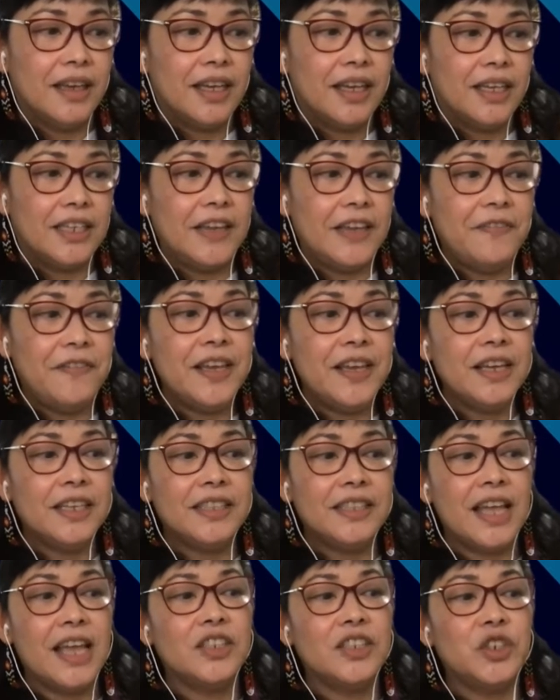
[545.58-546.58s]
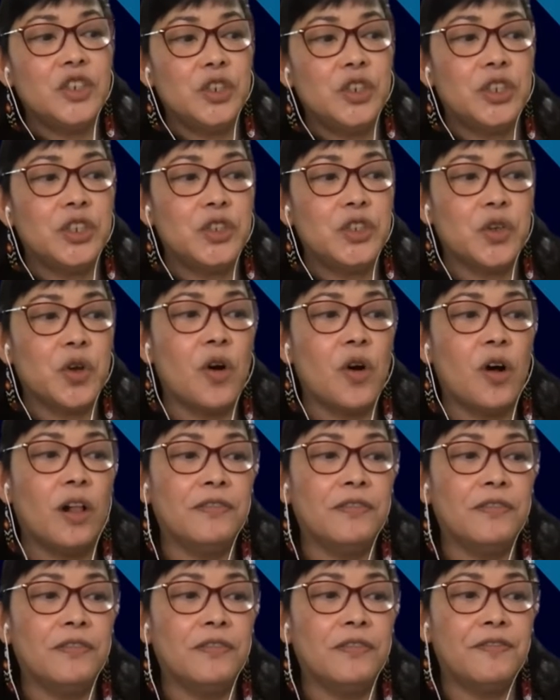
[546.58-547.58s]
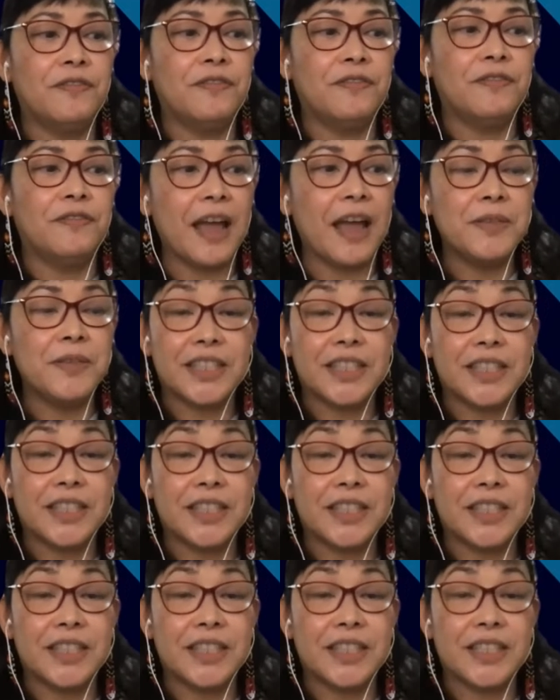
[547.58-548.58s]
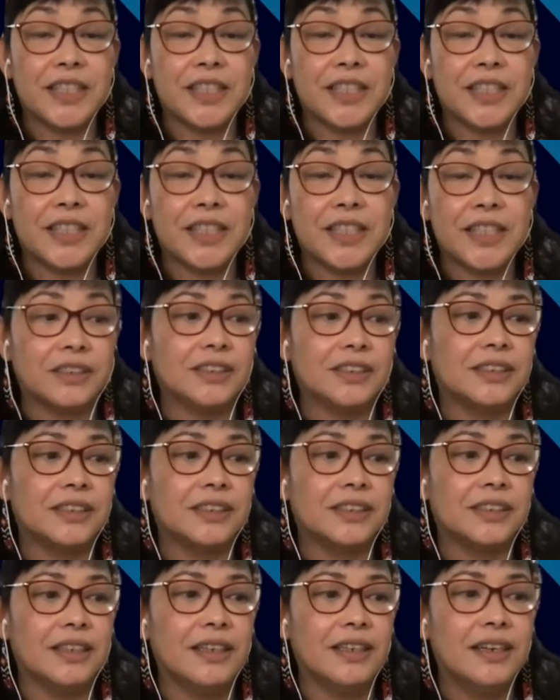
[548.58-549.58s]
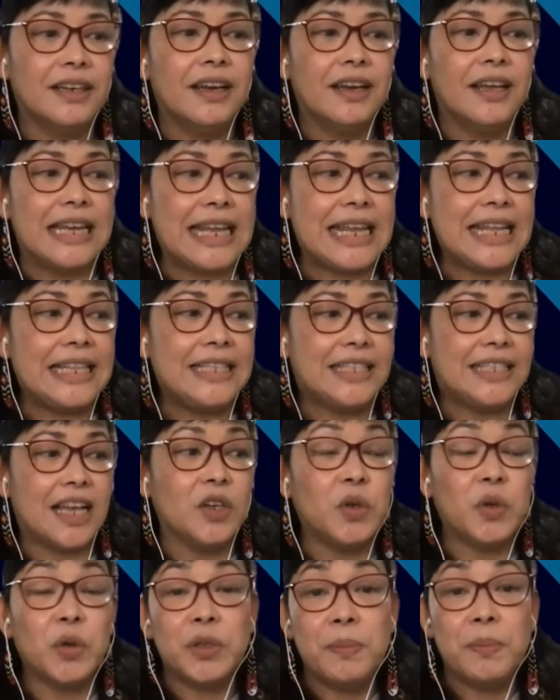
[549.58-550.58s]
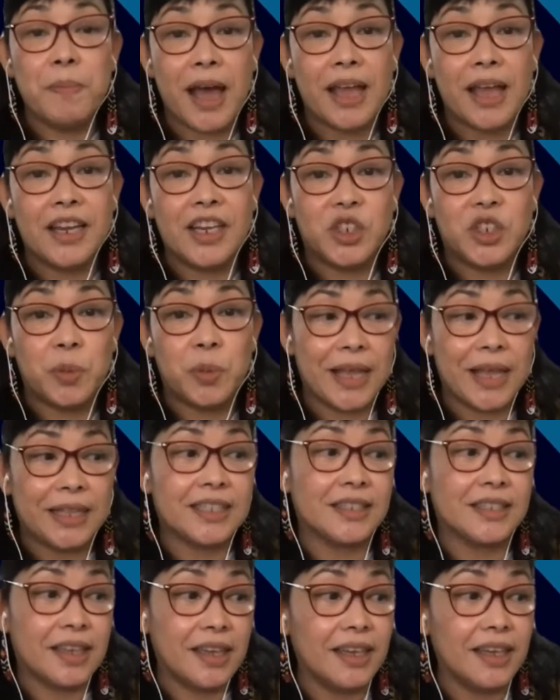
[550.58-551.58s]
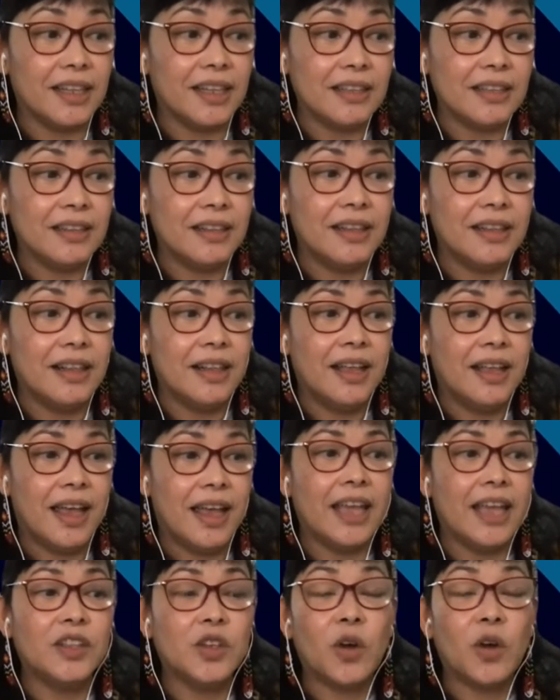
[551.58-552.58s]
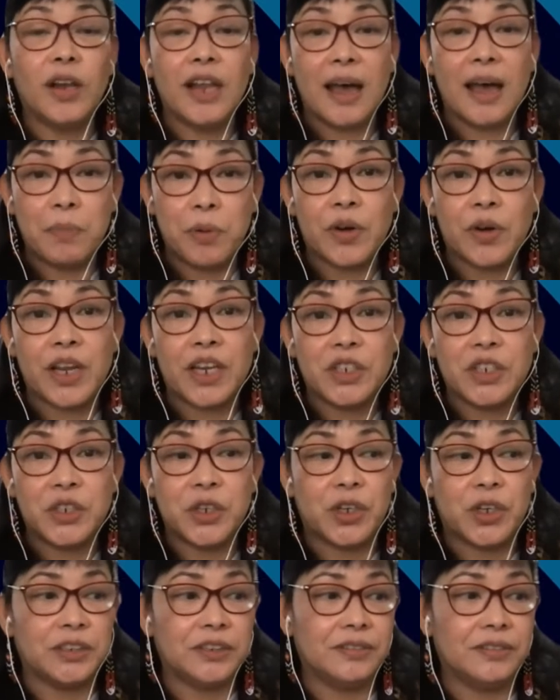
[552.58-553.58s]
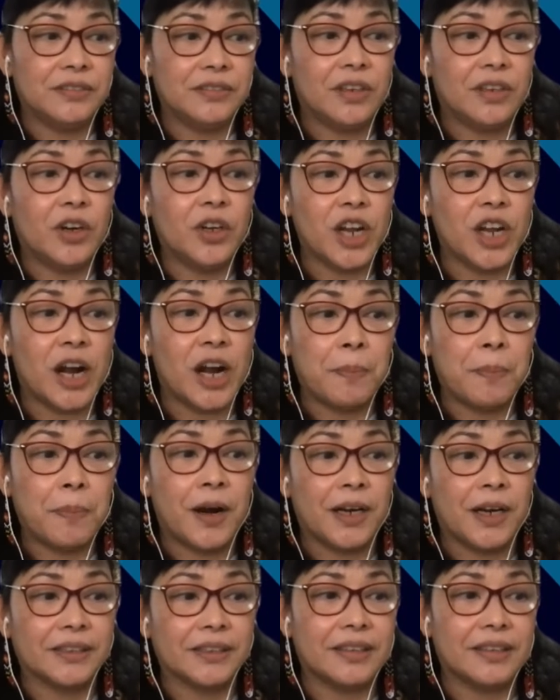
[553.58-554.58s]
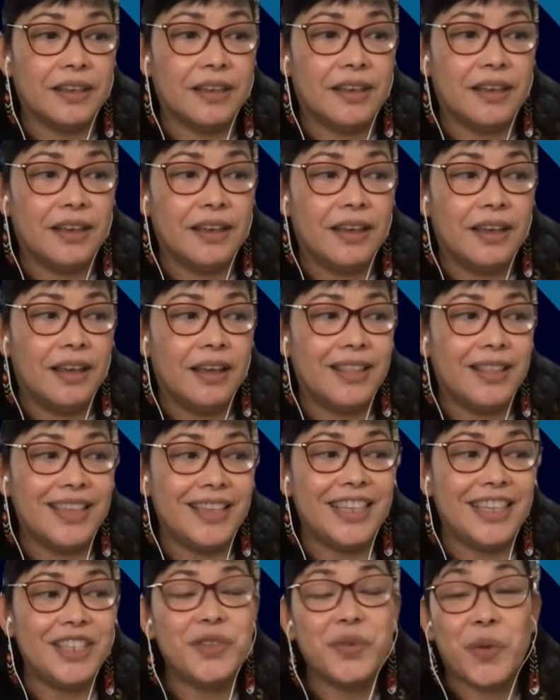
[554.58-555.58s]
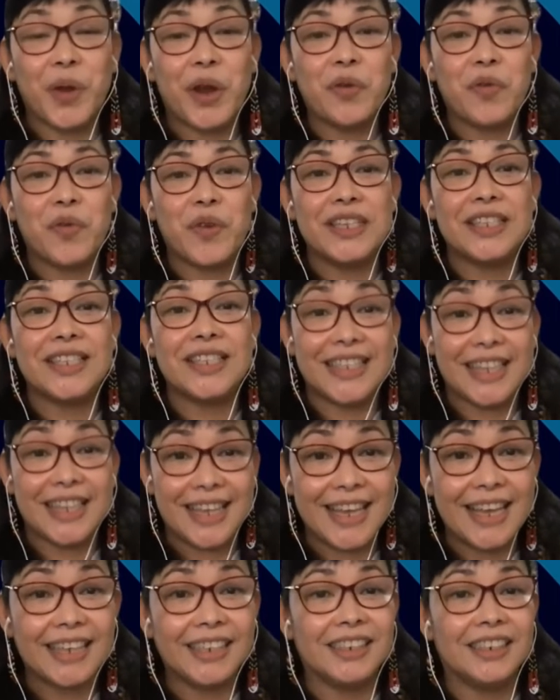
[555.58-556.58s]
Giving attention to all five stakeholders needs a good management skill and collaboration on our part. This is where we seek,